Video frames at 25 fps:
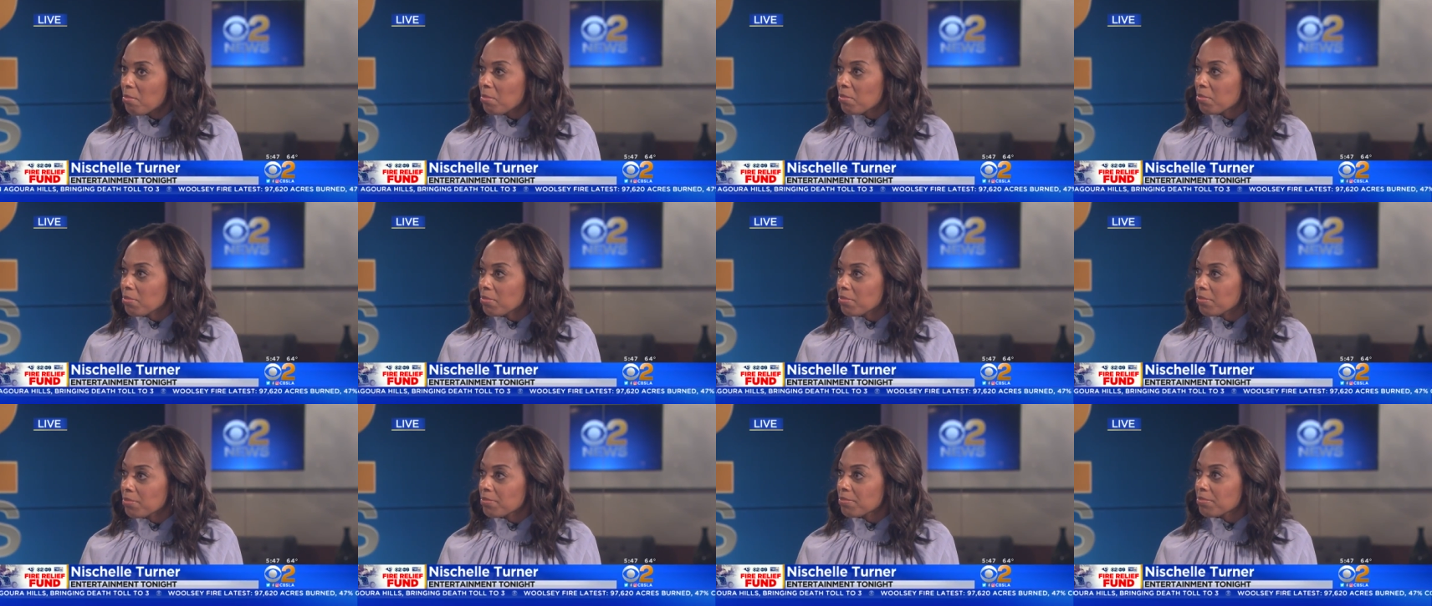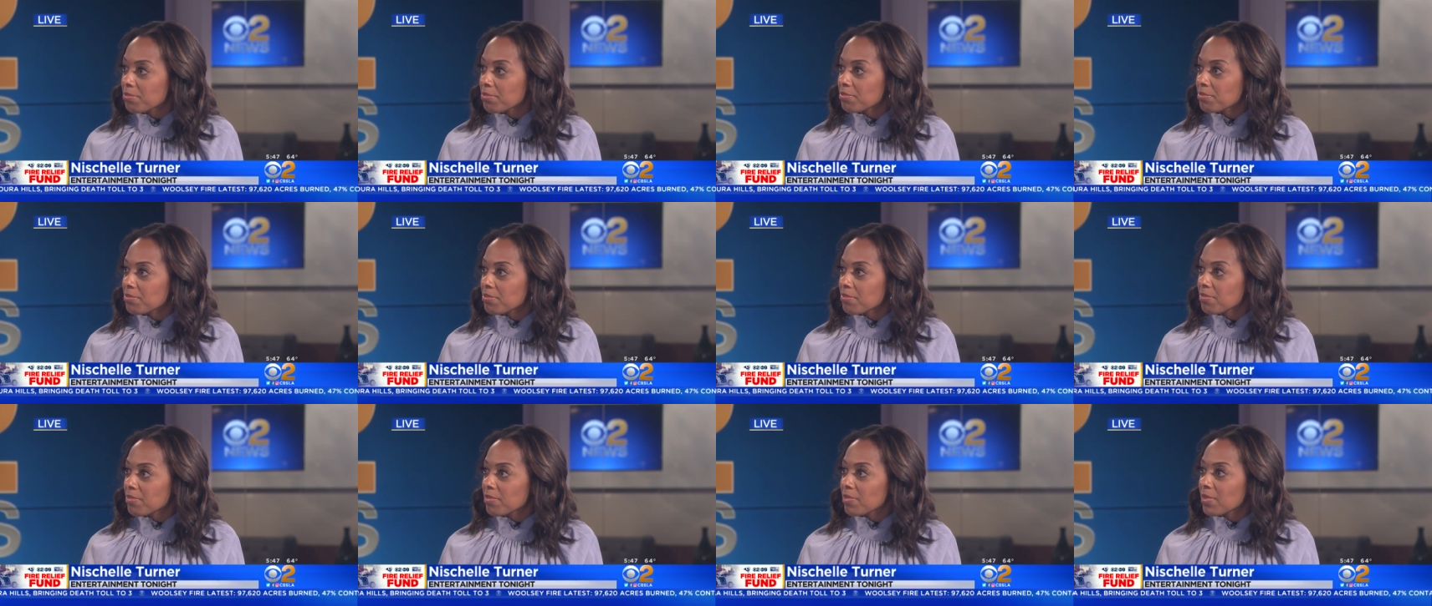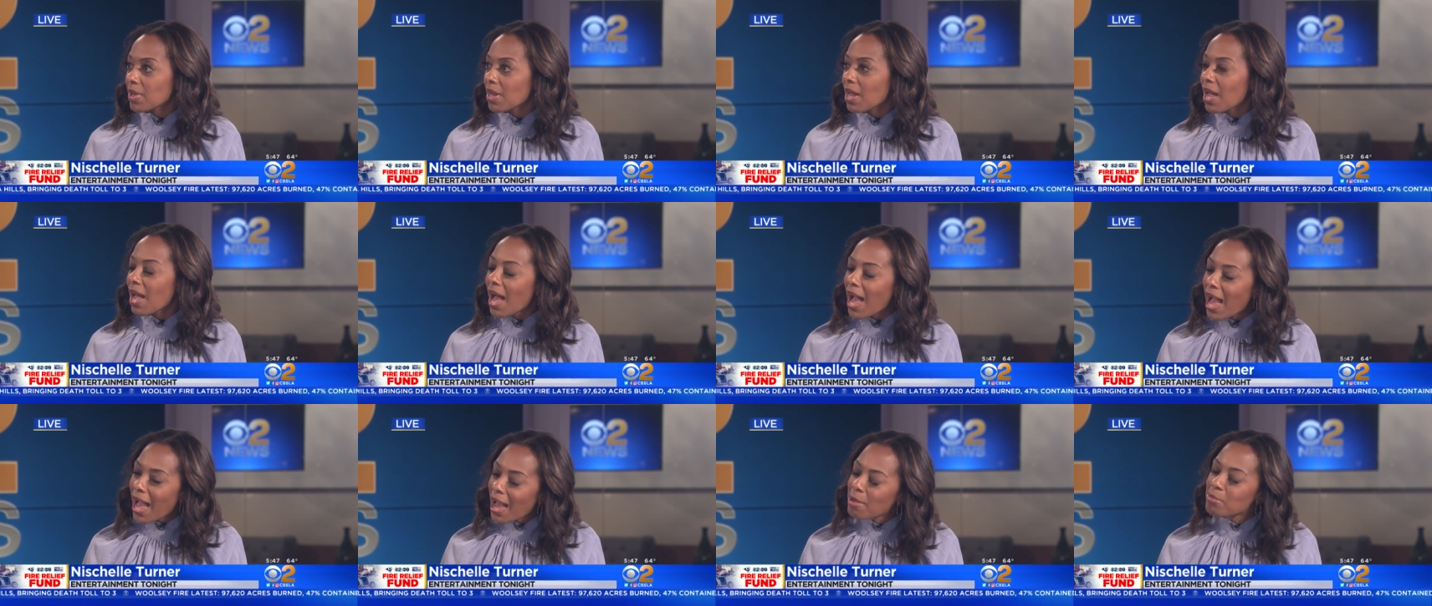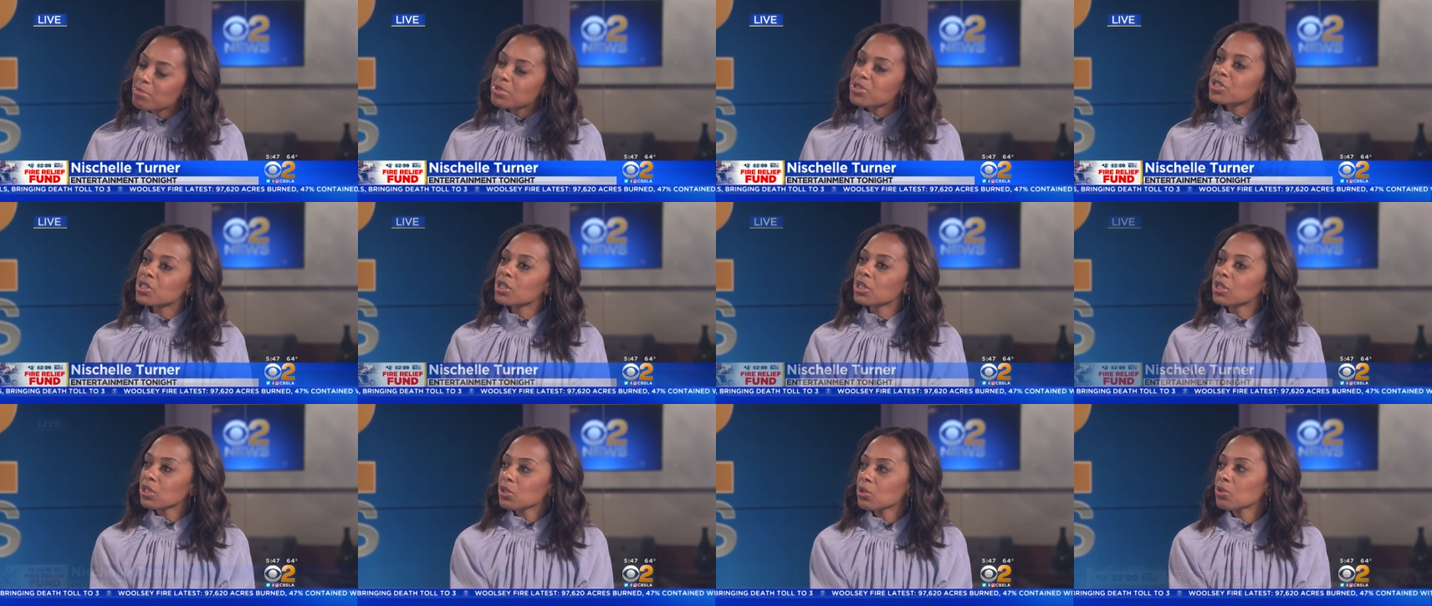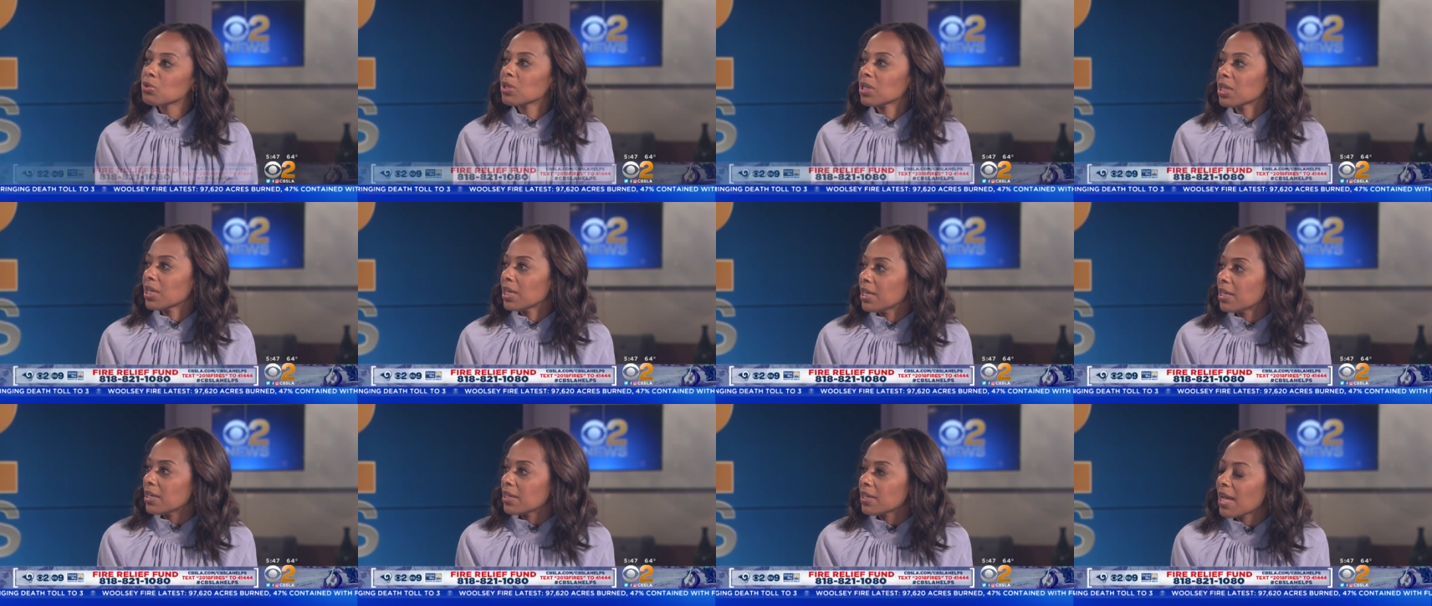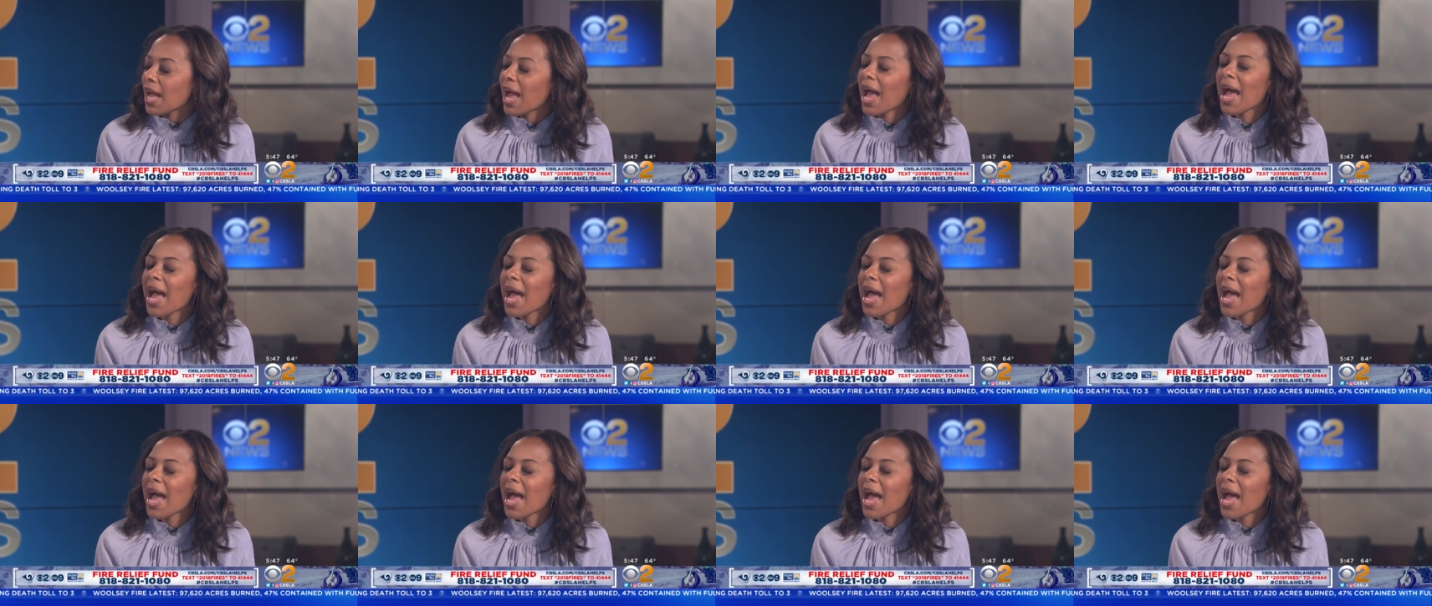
So that's giving of their personal Absolutely. time and giving of